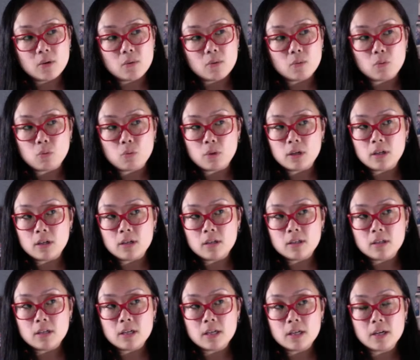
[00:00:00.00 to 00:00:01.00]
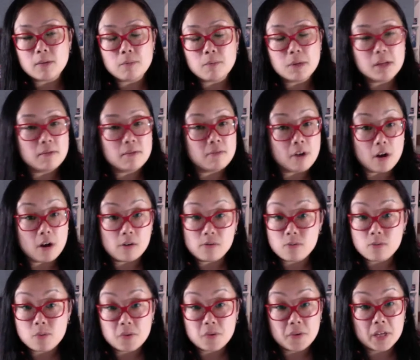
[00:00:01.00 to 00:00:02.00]
will be involved
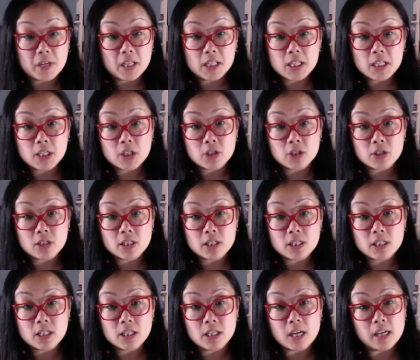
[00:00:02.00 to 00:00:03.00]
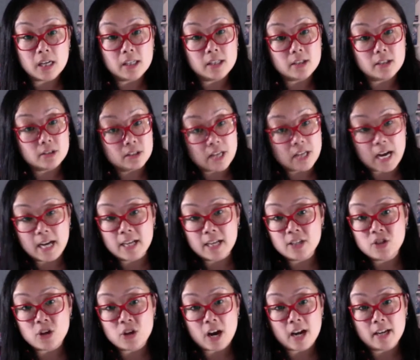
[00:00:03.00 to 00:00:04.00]
with killing Cersei and he'll die
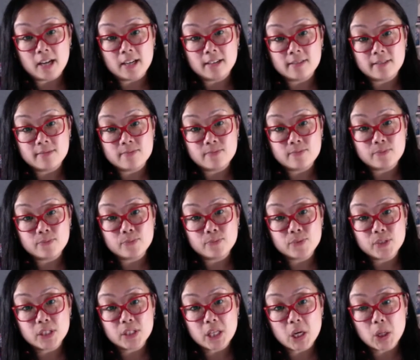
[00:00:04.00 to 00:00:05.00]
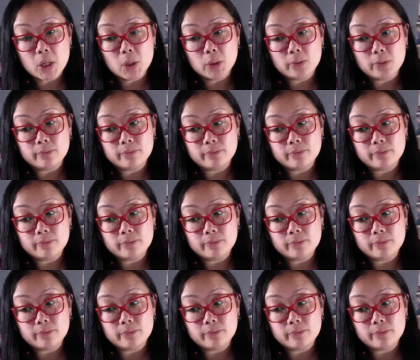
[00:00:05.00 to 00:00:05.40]
trying. So